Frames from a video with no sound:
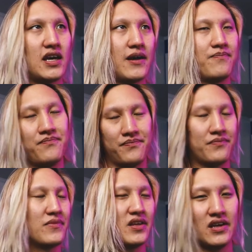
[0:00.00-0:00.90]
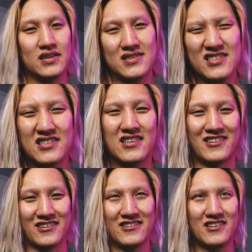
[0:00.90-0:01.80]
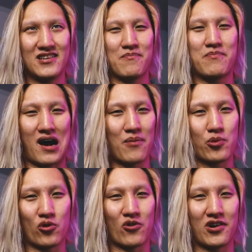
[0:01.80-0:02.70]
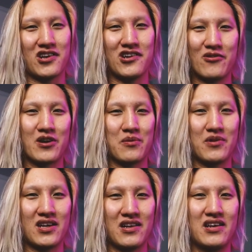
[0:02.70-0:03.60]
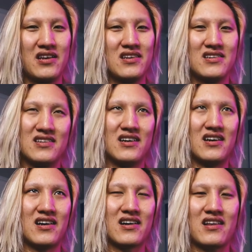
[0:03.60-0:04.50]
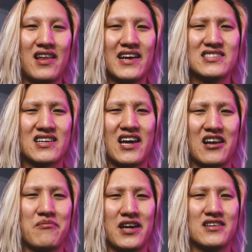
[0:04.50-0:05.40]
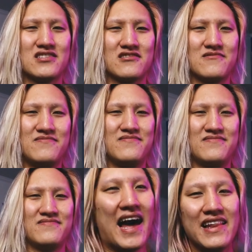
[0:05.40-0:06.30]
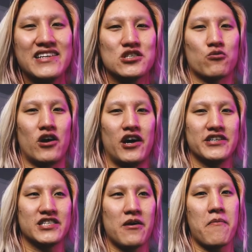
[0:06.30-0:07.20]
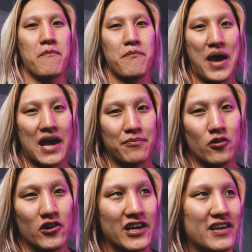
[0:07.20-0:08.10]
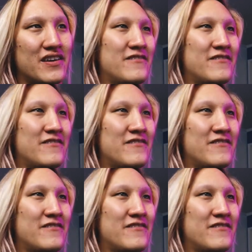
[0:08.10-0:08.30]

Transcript: That it's just good popcorn, you know what I mean? Classic animation. Alex Ross Batboy.